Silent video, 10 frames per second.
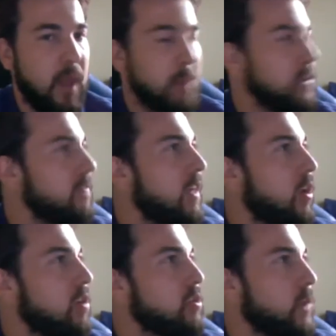I believe they
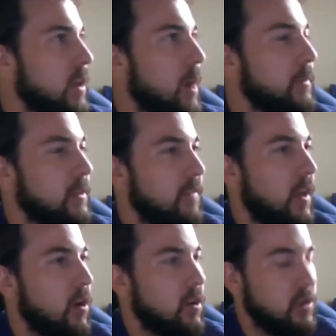are doing
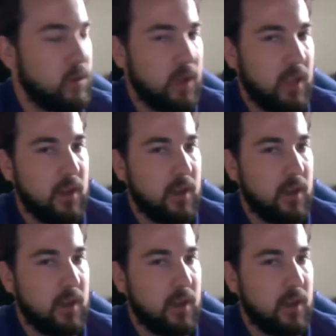it.